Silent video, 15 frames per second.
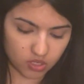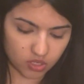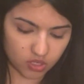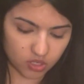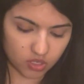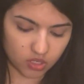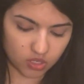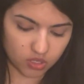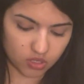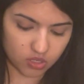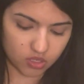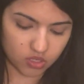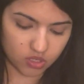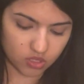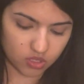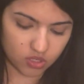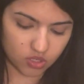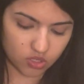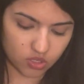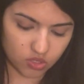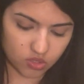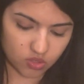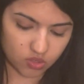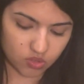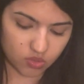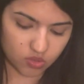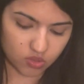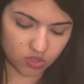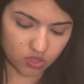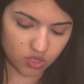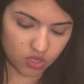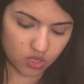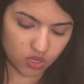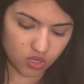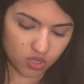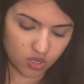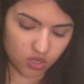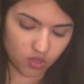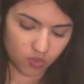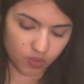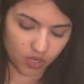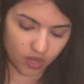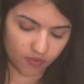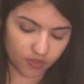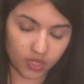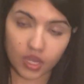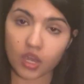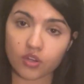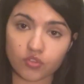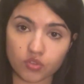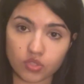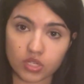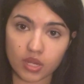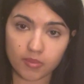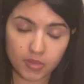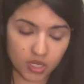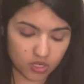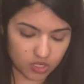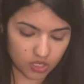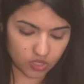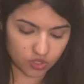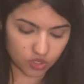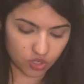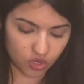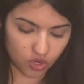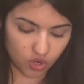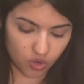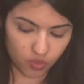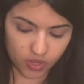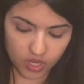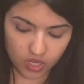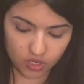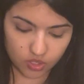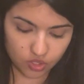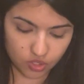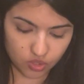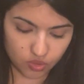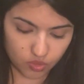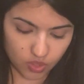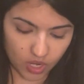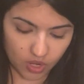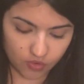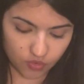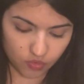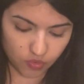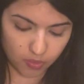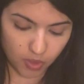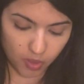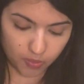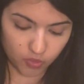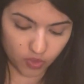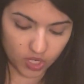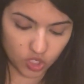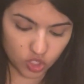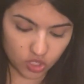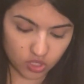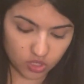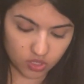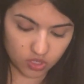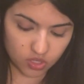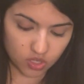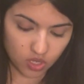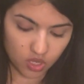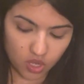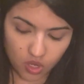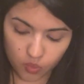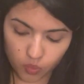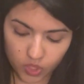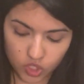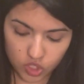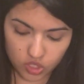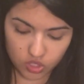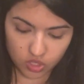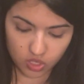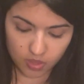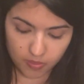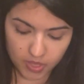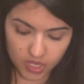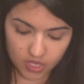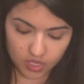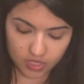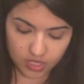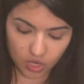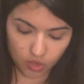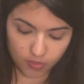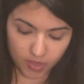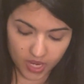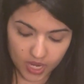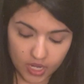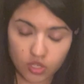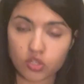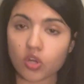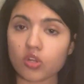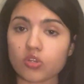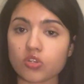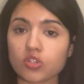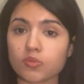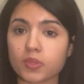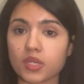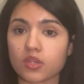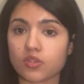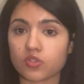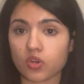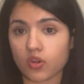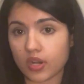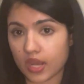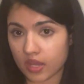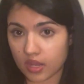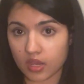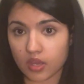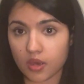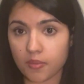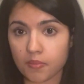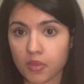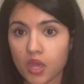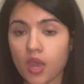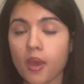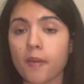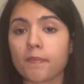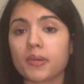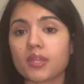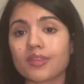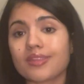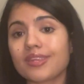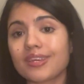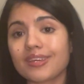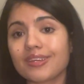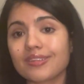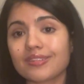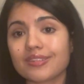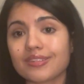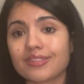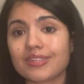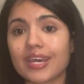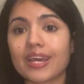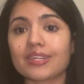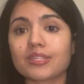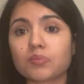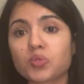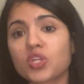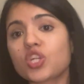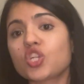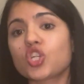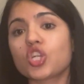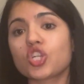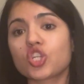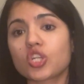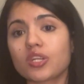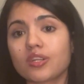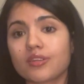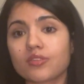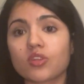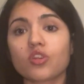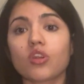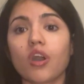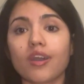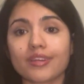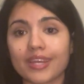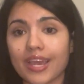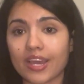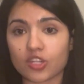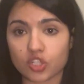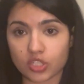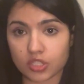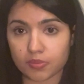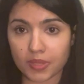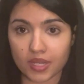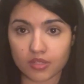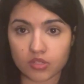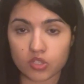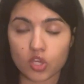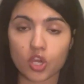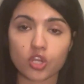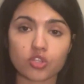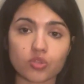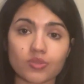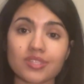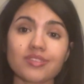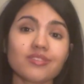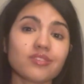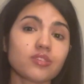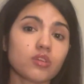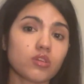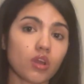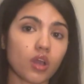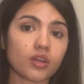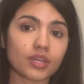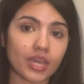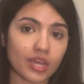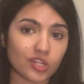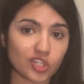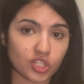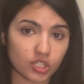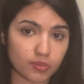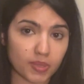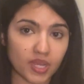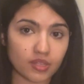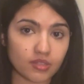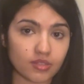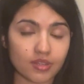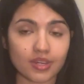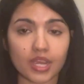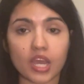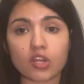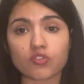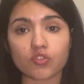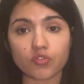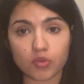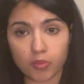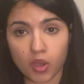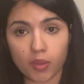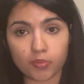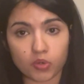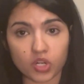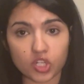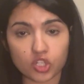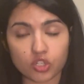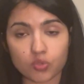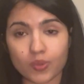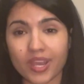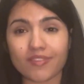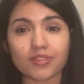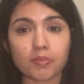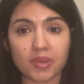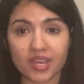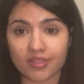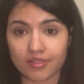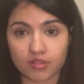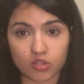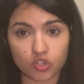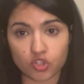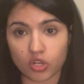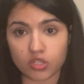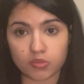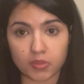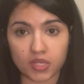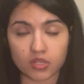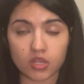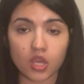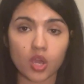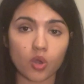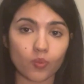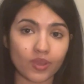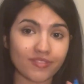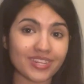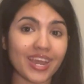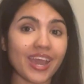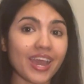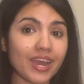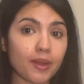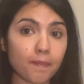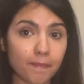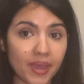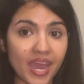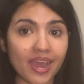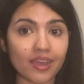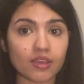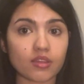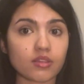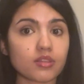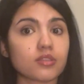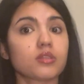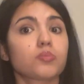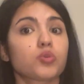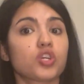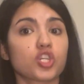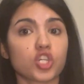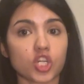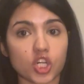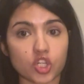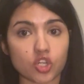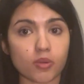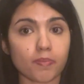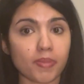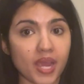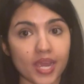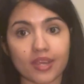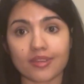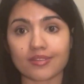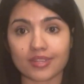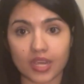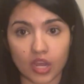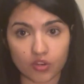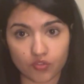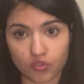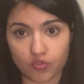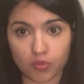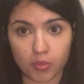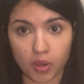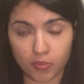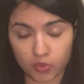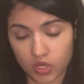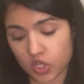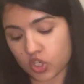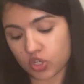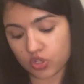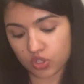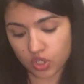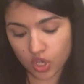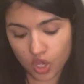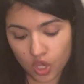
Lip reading: So we have the cash flow statement. It's going to go into cash flow from operations, which is going to be down by $8 because our net income. But the thing is that depreciation is a non-cash expense. So since it's a non-cash expense in cash flow from operations, we have to make this adjustment. We have to add back this depreciation back into cash flow from operations.